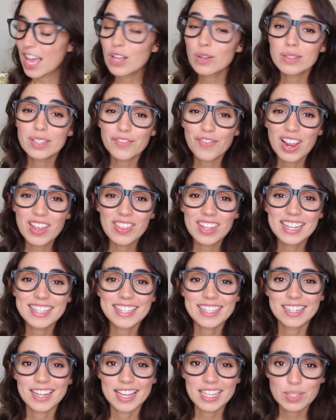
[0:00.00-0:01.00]
I also find that it's
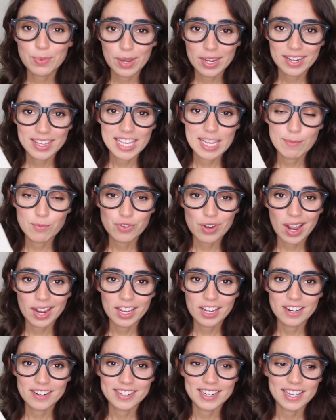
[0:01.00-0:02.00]
a nice way to keep track
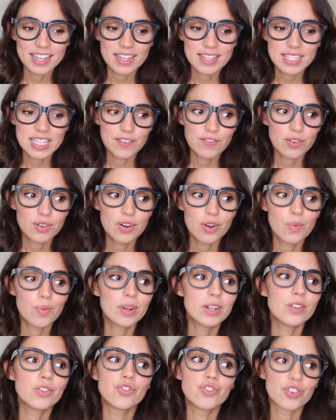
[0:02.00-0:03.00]
of your days. If you don't
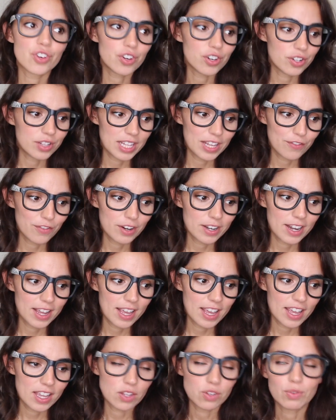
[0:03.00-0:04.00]
want to journal every
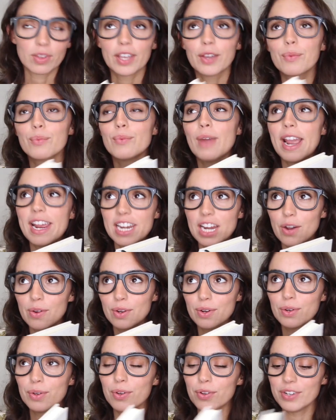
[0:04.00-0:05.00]
day and like write out
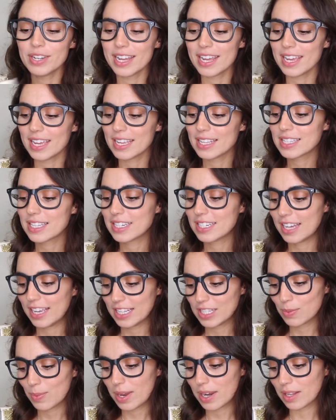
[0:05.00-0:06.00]
your whole day, it's a
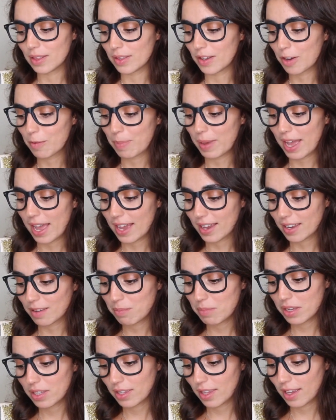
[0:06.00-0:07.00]
nice way to look back
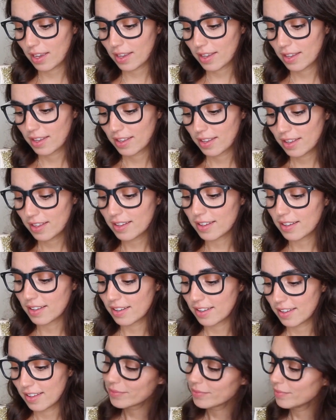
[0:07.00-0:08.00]
and be like, huh.
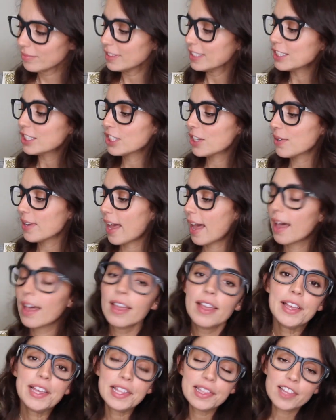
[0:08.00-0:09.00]
So yeah,
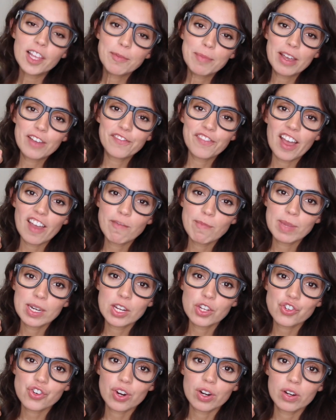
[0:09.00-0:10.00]
love my
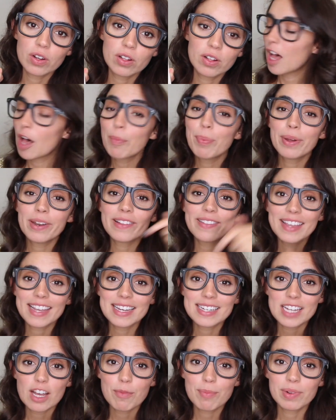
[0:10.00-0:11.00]
5-minute journal. I'll put a
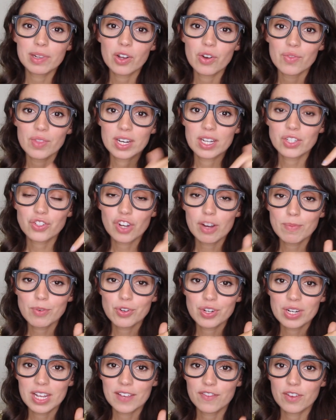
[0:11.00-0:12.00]
link down below in the
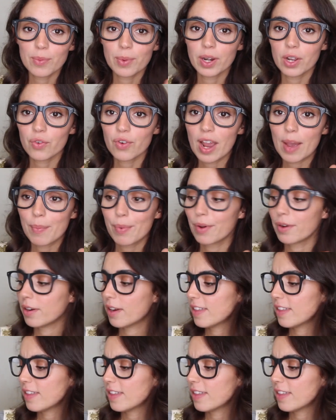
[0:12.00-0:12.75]
description if you want to grab one.